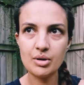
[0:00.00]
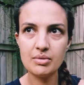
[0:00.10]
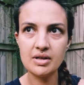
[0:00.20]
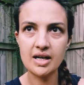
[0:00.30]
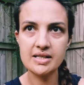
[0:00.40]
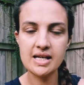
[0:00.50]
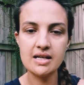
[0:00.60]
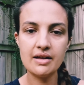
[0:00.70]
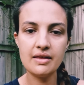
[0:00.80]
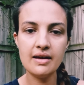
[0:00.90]
probably
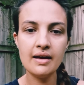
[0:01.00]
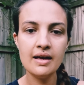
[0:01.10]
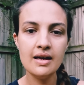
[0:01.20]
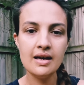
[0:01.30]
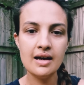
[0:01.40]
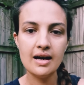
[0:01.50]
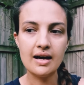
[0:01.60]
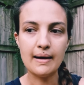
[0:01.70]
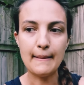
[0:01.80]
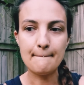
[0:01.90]
19, I think.
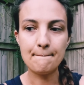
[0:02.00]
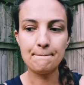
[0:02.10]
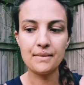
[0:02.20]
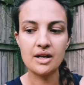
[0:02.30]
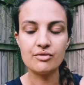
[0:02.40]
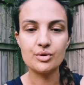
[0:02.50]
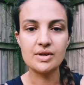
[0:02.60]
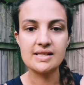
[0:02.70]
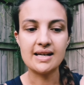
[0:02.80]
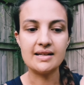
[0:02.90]
And I've
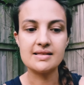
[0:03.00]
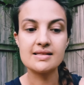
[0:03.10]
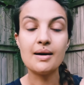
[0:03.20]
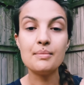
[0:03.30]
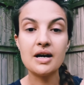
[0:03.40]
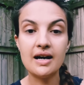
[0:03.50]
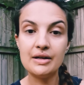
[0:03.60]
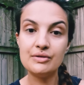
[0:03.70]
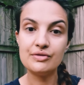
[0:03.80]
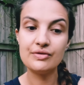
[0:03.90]
always had some
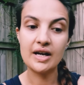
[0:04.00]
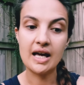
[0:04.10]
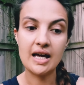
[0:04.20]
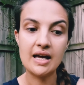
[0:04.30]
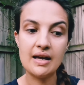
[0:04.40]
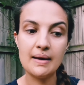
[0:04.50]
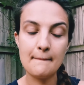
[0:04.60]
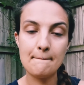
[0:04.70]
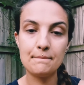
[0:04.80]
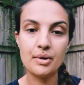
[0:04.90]
kind of a
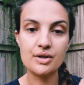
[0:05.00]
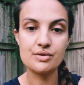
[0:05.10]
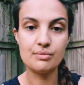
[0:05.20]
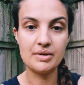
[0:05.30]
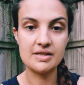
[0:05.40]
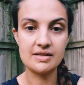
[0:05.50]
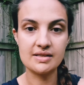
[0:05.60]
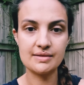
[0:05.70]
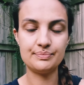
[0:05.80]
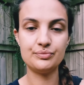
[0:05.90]
personal
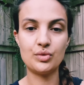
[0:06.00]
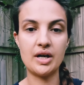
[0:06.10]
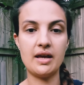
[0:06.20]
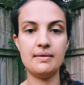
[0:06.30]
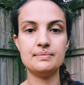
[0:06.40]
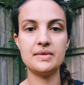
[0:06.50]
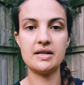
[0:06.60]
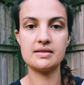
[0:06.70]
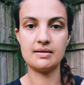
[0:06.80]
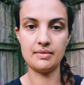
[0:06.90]
business running
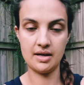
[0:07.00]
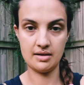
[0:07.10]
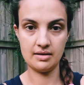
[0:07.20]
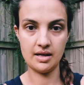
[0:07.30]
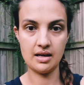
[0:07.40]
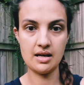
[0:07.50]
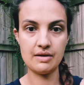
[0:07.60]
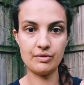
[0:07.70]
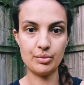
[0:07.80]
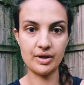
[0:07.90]
at any
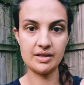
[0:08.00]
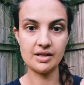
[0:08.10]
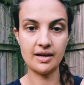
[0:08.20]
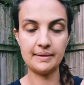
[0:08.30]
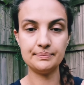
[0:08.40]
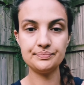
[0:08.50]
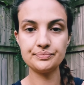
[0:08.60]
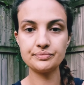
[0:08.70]
given point in time.